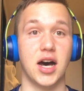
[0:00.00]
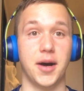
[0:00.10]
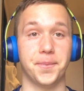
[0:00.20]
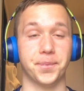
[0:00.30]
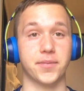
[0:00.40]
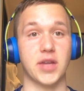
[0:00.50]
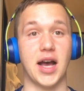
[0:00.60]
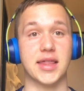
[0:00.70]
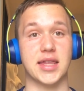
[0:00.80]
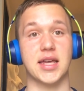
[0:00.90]

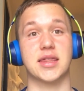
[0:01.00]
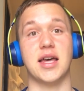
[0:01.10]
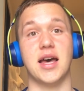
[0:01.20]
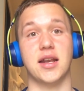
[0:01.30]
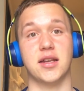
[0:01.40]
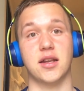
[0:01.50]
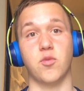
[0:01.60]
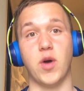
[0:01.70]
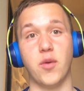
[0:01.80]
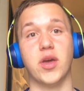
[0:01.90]
I think that
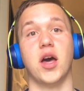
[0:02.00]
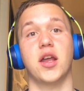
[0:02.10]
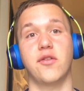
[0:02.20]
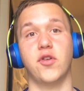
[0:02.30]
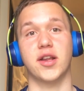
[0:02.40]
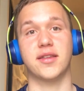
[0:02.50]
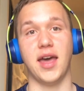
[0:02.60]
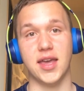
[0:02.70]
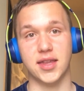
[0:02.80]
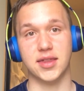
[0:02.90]
where we kind of want
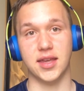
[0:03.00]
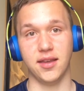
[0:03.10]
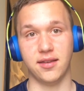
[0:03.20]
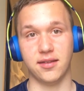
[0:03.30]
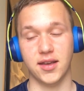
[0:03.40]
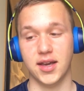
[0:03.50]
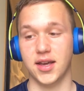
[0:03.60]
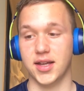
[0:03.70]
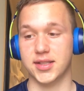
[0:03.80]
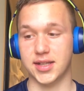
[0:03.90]
to take this
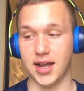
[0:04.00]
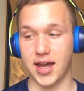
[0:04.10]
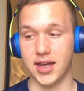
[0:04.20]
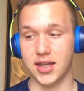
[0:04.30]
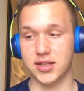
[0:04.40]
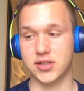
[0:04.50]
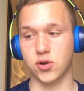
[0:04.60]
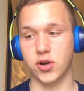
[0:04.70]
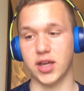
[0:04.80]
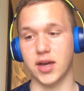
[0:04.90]
today is
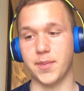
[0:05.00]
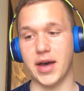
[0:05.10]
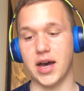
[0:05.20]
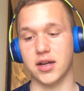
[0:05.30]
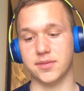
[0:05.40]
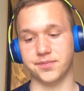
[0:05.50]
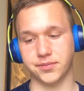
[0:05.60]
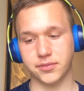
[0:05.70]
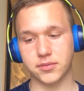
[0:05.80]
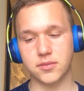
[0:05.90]
talking about,
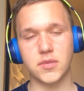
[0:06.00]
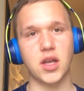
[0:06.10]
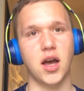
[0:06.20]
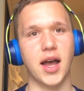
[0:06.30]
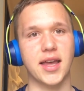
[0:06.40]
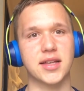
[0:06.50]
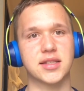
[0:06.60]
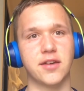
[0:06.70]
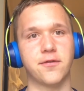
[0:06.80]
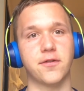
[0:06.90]
I
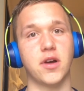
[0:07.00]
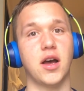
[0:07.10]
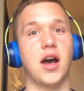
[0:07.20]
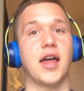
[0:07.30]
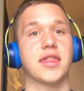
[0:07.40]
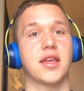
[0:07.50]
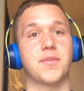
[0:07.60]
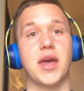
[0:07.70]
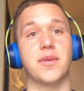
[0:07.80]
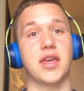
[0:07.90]

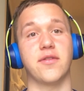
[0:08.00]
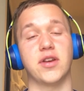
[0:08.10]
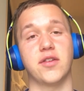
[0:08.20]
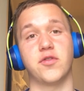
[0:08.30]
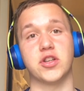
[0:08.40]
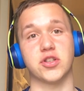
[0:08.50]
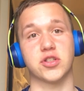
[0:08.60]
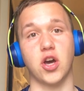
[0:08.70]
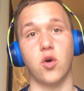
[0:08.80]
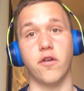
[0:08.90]
think maybe even if we
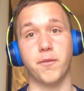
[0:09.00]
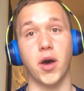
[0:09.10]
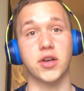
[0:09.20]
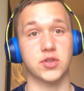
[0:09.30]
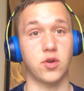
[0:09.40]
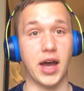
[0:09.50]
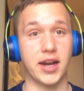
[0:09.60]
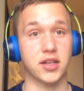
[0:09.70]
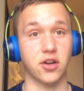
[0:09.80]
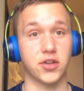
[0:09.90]
just go off personal
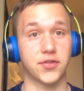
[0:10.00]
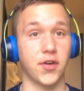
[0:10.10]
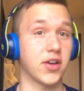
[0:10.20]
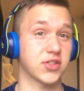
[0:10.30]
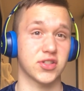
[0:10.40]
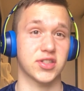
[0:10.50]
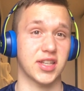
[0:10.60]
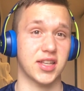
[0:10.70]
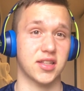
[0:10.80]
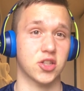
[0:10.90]
anecdotes first, just
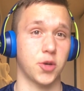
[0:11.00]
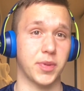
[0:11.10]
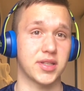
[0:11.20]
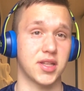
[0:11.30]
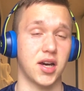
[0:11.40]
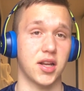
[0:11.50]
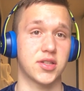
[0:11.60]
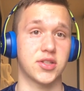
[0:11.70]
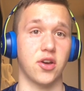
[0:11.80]
to get the topic started.